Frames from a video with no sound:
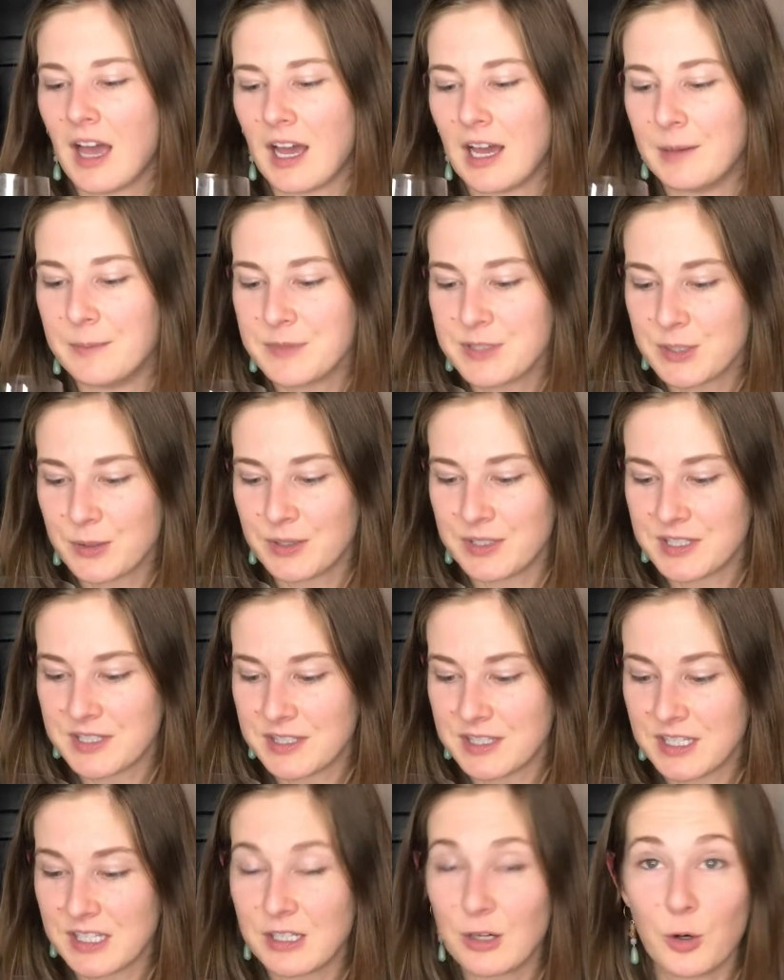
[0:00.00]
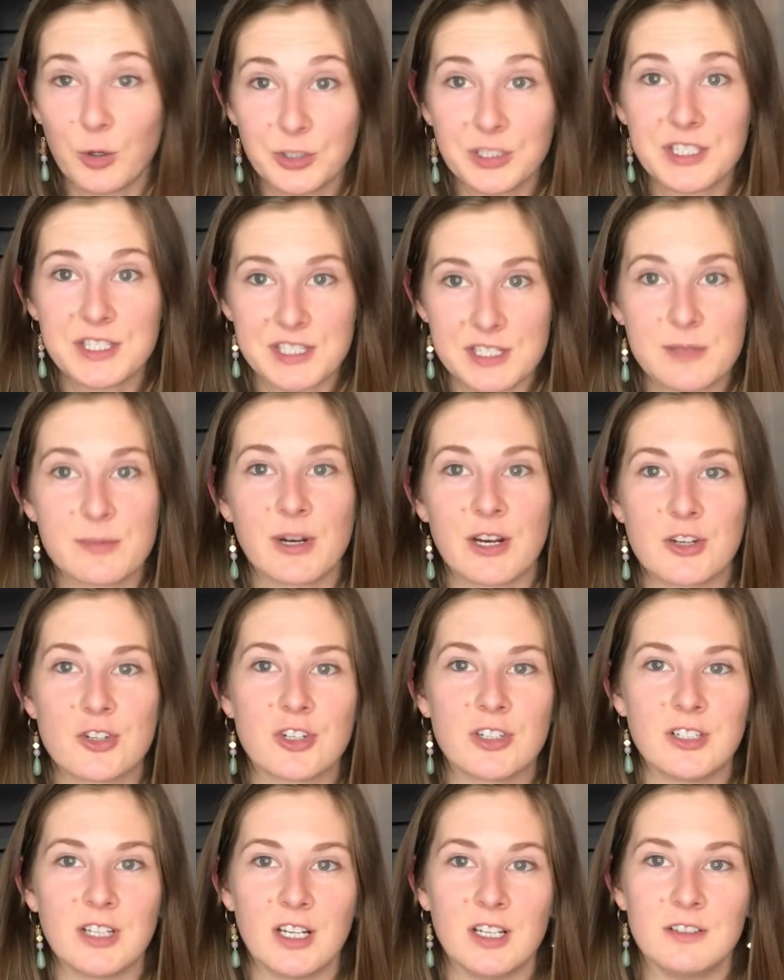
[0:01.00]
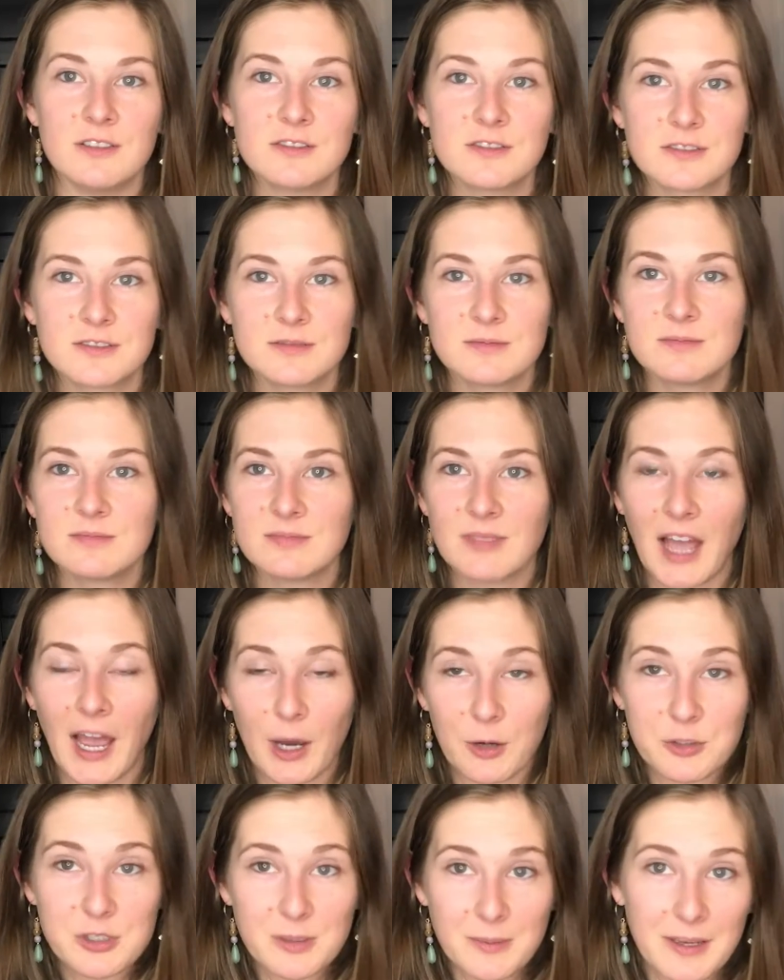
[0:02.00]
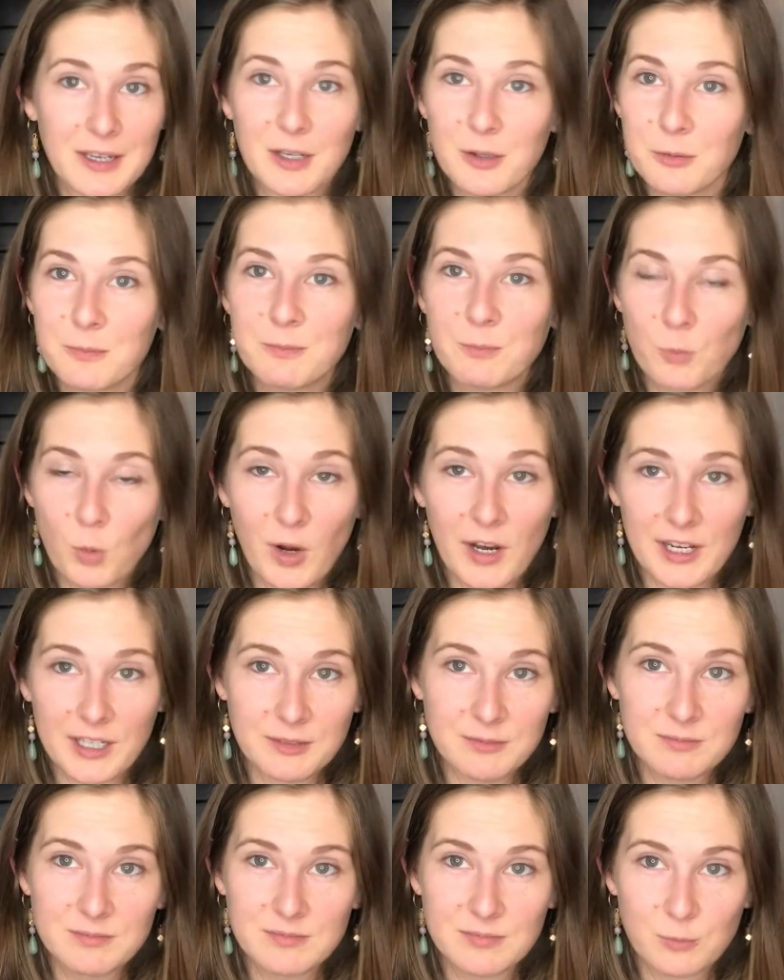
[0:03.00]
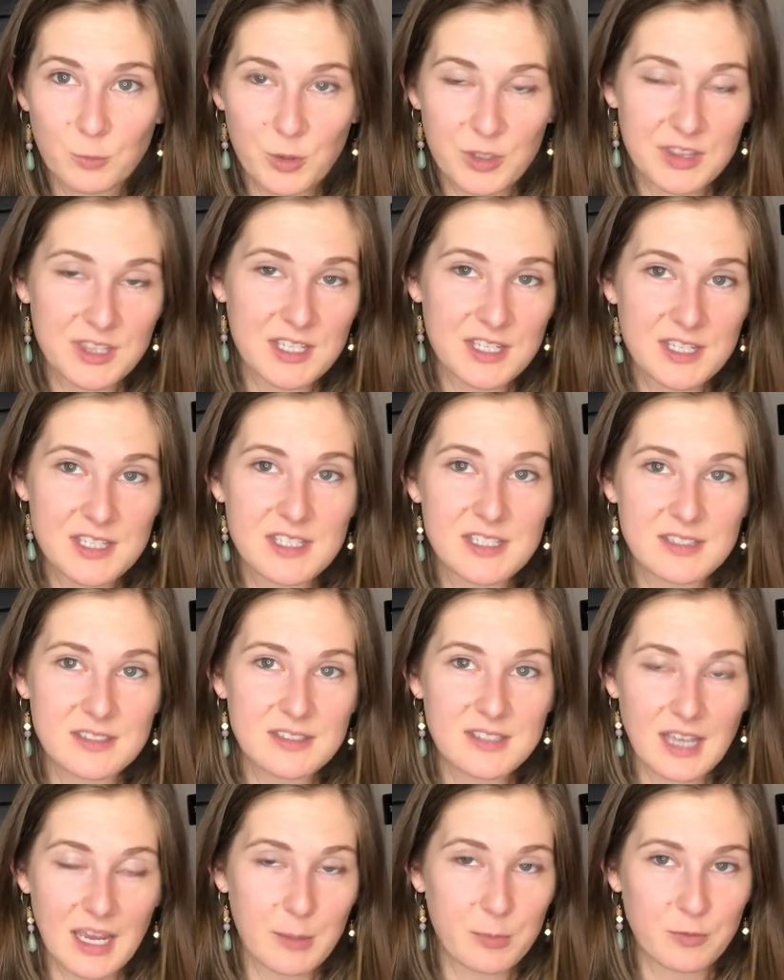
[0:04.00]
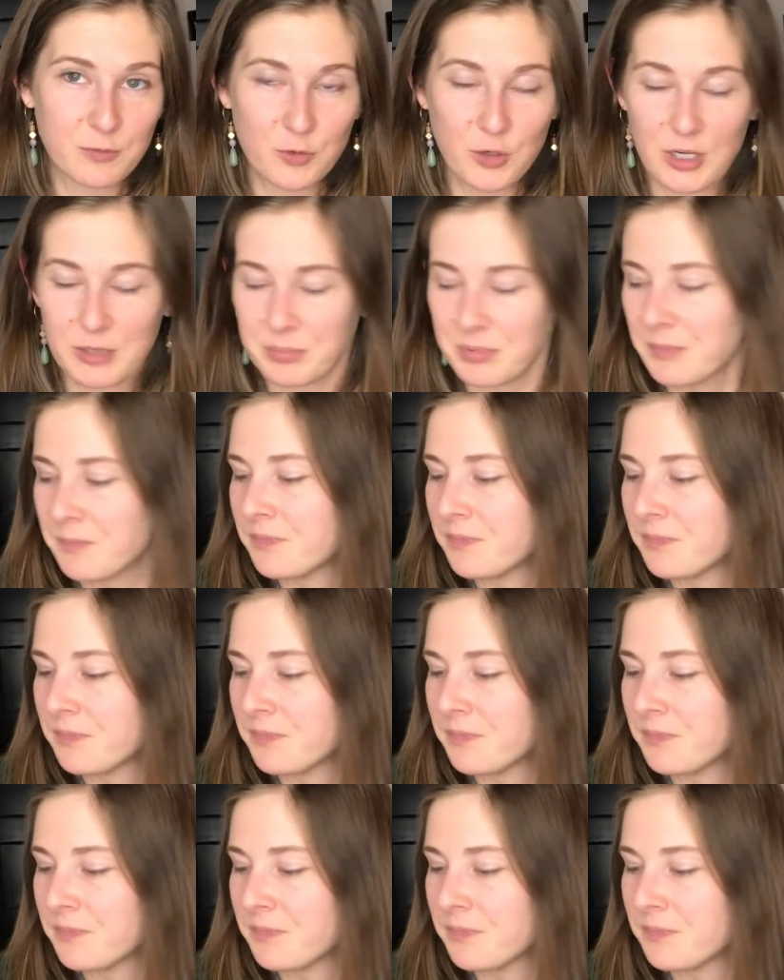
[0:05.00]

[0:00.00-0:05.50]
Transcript: So it's the oldest expression of how to make wine with this type of grape.